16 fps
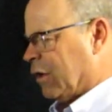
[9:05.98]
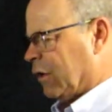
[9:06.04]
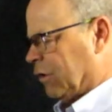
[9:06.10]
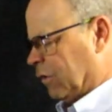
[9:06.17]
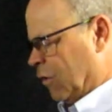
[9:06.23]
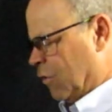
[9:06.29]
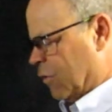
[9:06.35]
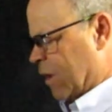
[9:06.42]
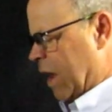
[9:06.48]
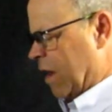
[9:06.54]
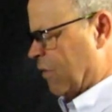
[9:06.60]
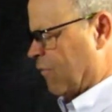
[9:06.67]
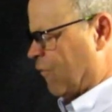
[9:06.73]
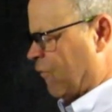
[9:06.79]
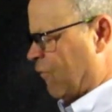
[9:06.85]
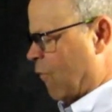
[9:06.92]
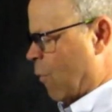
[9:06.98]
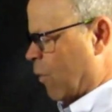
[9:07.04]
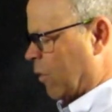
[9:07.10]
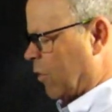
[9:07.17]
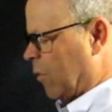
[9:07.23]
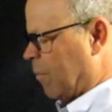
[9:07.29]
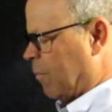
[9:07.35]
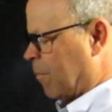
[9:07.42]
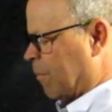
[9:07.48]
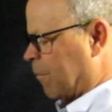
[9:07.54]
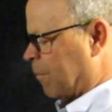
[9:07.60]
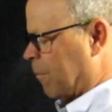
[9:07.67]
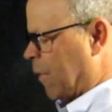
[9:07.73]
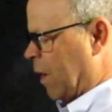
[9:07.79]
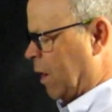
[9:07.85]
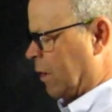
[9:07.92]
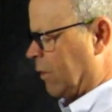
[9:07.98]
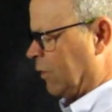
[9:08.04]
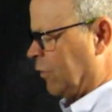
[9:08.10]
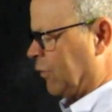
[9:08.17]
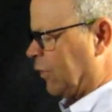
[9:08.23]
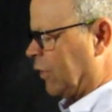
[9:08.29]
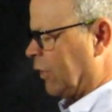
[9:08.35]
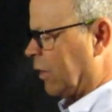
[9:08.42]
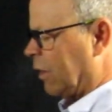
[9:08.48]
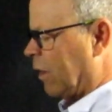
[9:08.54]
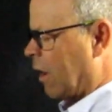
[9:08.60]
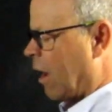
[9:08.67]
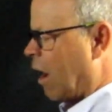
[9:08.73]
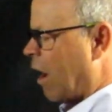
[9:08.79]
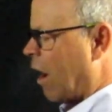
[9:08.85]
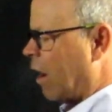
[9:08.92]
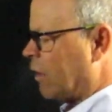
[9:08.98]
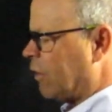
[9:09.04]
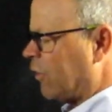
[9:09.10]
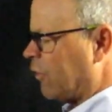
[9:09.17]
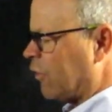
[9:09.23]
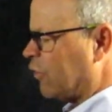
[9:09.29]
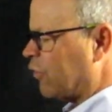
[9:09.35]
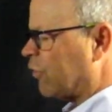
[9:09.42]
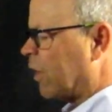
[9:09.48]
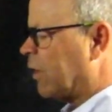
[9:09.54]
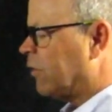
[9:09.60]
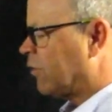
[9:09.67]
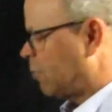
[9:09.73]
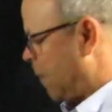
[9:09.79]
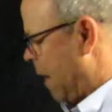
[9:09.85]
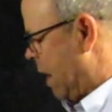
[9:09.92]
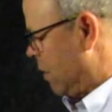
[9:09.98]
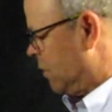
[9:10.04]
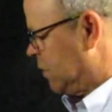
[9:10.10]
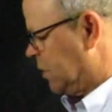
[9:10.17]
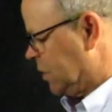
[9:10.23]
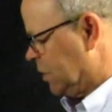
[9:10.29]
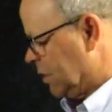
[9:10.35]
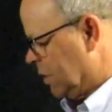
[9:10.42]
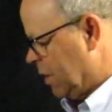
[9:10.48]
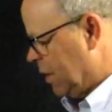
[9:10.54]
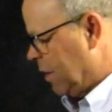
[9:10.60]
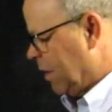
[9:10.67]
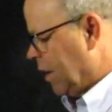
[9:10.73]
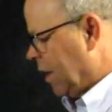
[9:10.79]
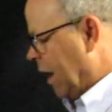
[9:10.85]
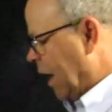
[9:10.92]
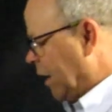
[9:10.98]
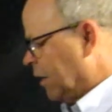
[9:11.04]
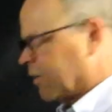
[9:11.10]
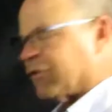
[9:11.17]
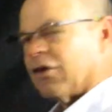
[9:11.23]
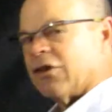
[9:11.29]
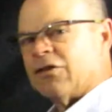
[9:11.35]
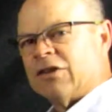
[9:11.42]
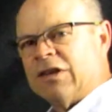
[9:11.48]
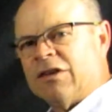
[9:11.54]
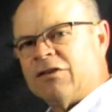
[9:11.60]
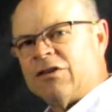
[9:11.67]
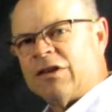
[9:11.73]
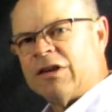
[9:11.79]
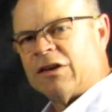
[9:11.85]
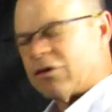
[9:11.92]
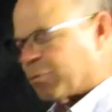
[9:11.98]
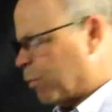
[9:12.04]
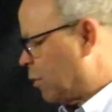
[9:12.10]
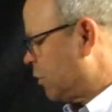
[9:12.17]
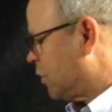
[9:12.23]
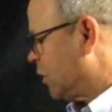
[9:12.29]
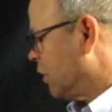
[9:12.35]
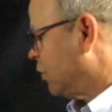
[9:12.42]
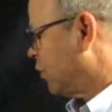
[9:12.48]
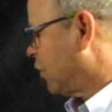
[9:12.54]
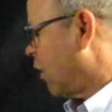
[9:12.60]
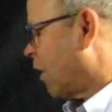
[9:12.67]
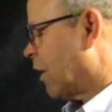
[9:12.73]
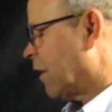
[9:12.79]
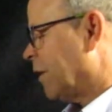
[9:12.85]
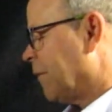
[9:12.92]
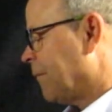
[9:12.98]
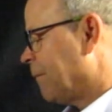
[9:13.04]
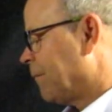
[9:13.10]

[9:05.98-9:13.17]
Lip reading: Locate 4 of the bottles under the straight spouts, and it's as easy as pushing start.